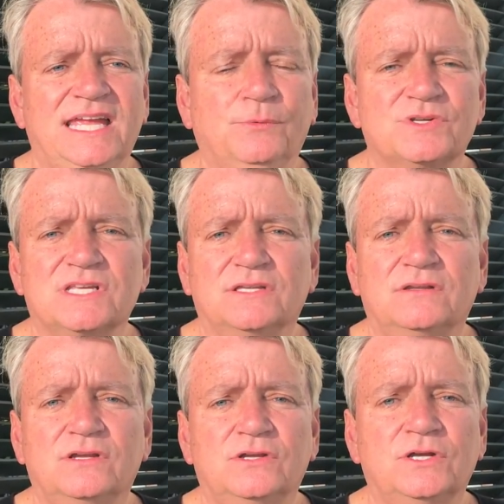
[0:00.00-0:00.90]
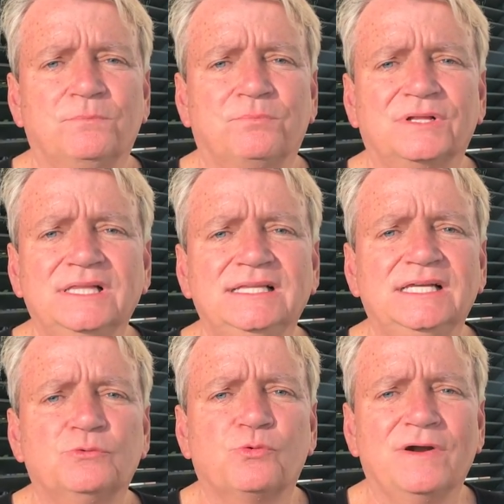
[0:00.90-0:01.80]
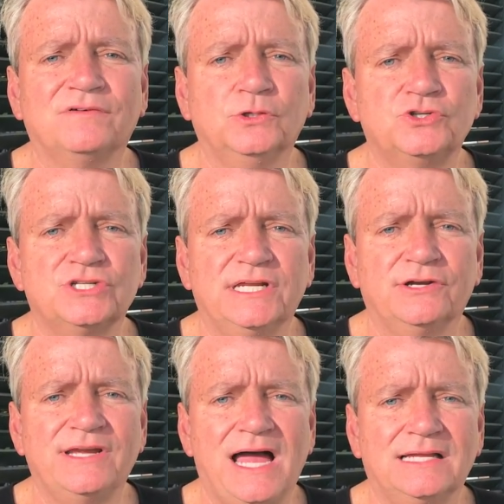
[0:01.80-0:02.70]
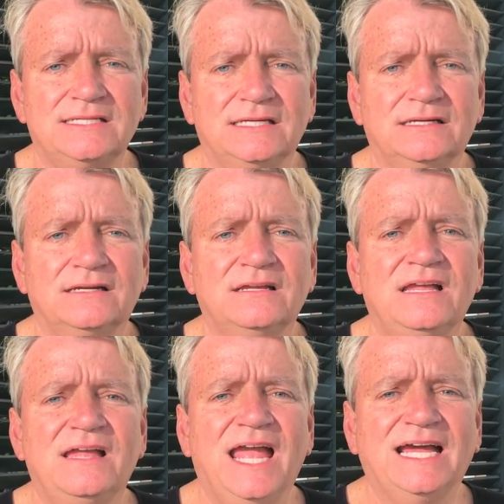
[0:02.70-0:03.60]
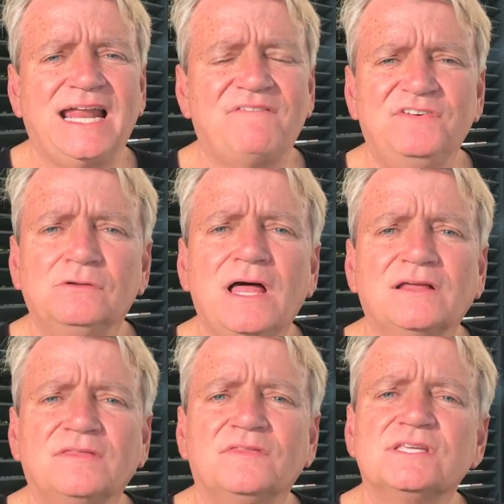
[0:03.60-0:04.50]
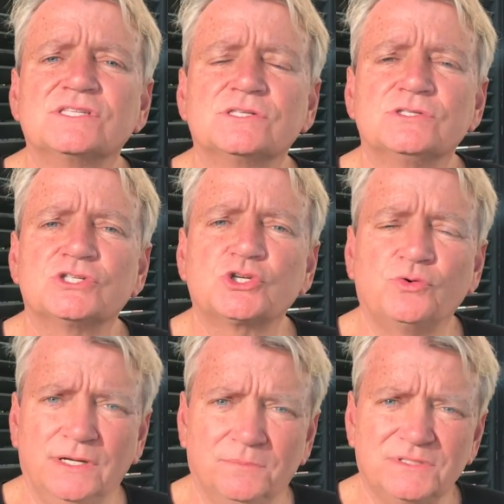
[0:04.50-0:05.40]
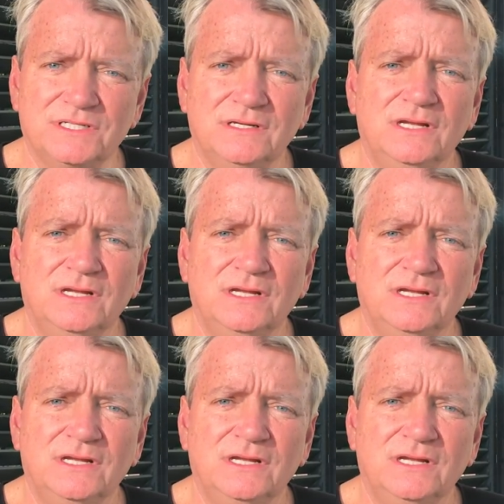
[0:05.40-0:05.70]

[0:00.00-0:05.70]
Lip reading: It was a completely revolutionary idea, and I feel like that this script,